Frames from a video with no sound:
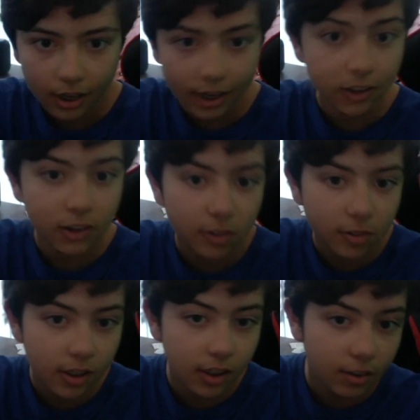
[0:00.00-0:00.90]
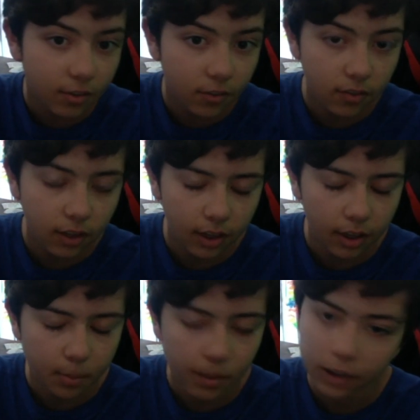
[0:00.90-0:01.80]
I also took a
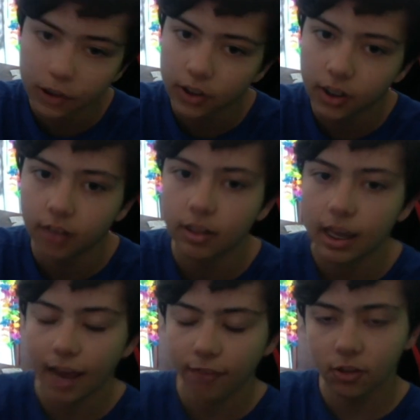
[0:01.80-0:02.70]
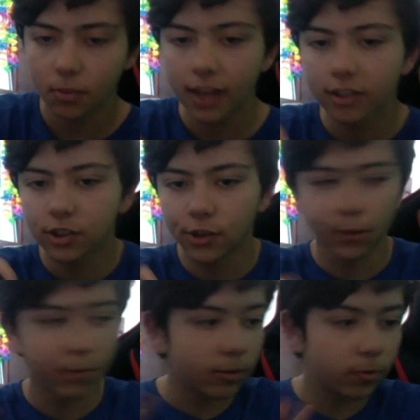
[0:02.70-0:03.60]
uh, picture of the aftermath,
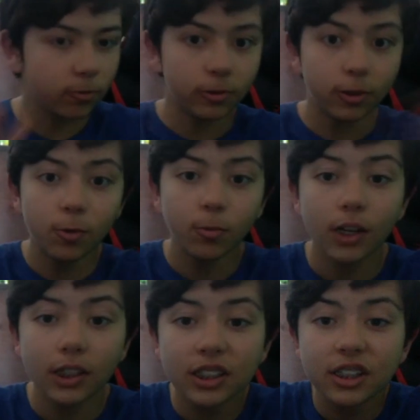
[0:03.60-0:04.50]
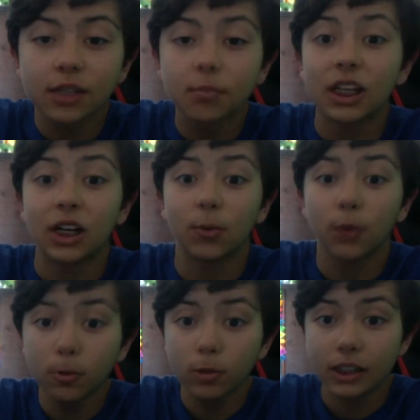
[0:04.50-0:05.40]
so if you don't want to see something
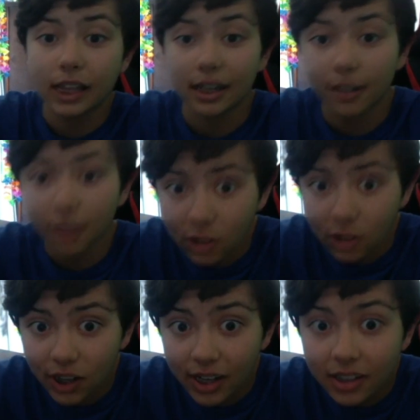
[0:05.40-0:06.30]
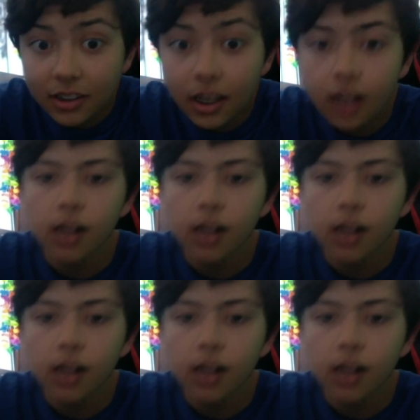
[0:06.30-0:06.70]
gross, then close your eyes.